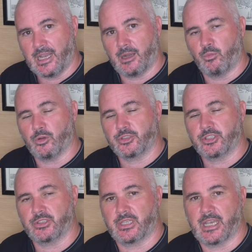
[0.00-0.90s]
and what
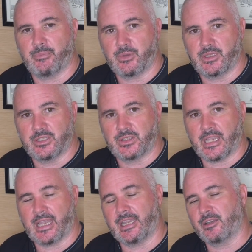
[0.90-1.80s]
should happen is
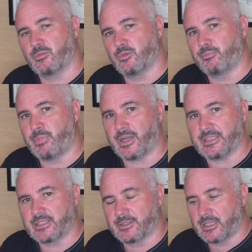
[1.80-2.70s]
the anchor will
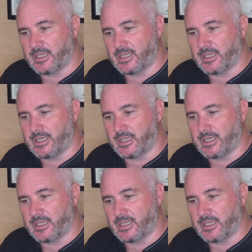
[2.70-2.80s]
bite,